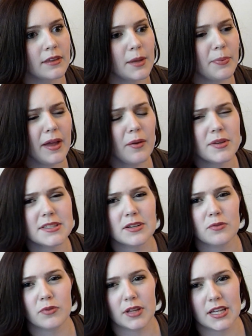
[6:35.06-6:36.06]
it probably wasn't
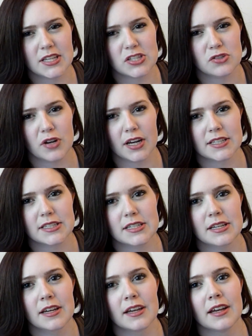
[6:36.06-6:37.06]
a really strict,
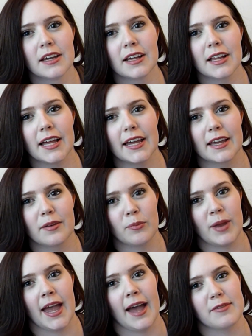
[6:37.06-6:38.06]
like,
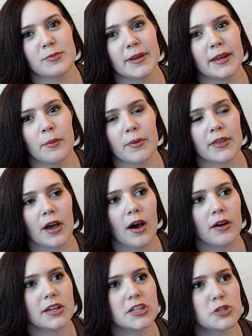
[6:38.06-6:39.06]
we have to be done with
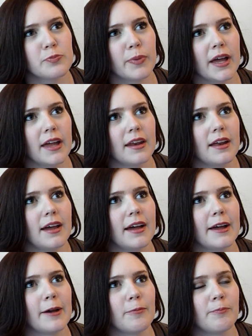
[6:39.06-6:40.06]
college, but
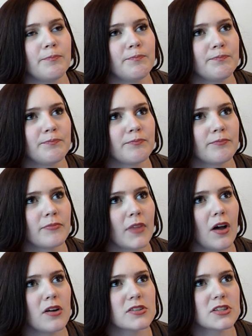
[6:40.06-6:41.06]

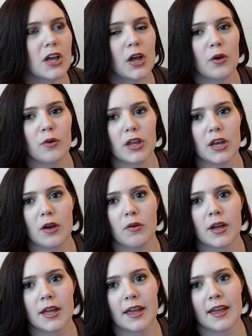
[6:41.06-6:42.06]
also, you know,
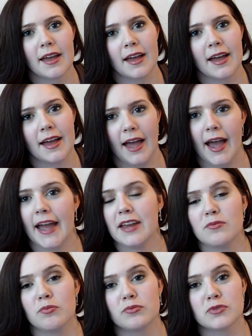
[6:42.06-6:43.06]

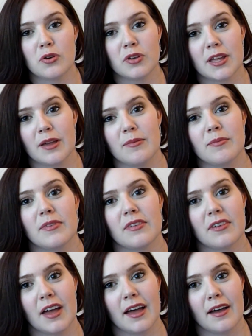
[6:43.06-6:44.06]
I told him
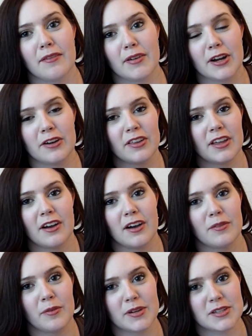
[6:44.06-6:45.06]
very early
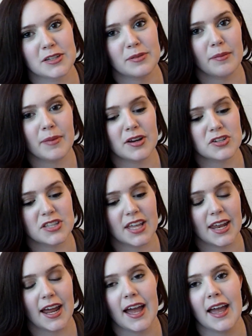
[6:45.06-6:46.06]
on when we talked about marriage
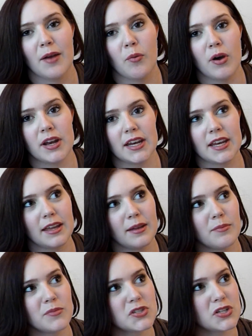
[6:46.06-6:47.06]
that I wanted
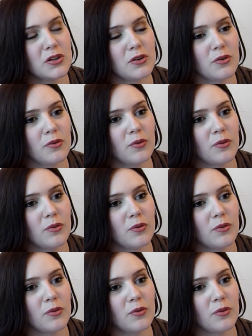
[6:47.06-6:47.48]
him to